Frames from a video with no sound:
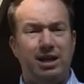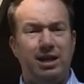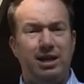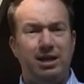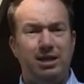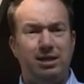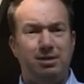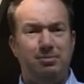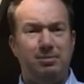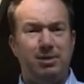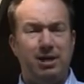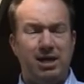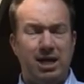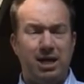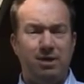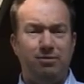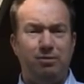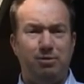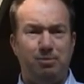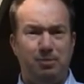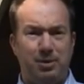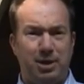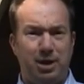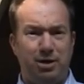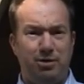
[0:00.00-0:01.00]
in the
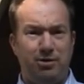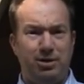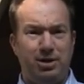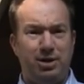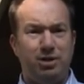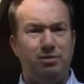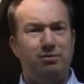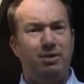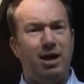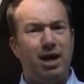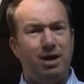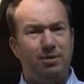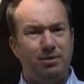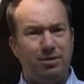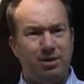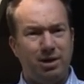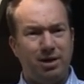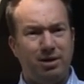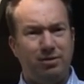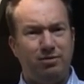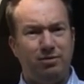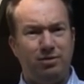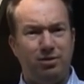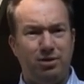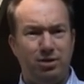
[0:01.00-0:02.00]
medieval period, around the
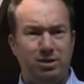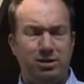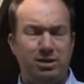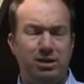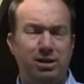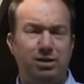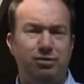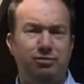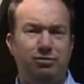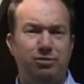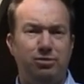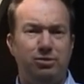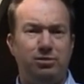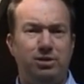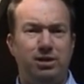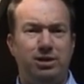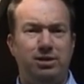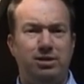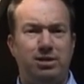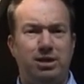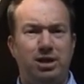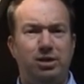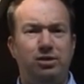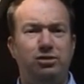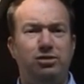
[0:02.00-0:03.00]
kind of 13th,
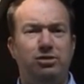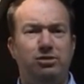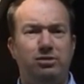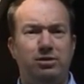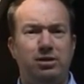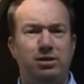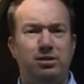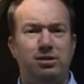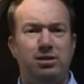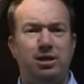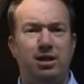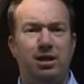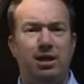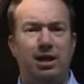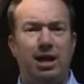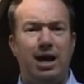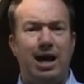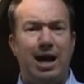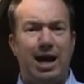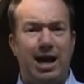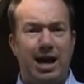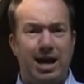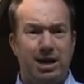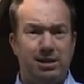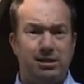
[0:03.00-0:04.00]
14th centuries,
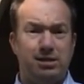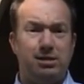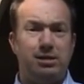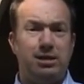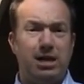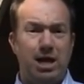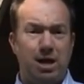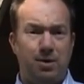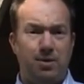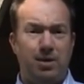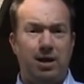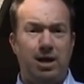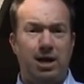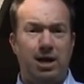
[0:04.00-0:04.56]
as a tower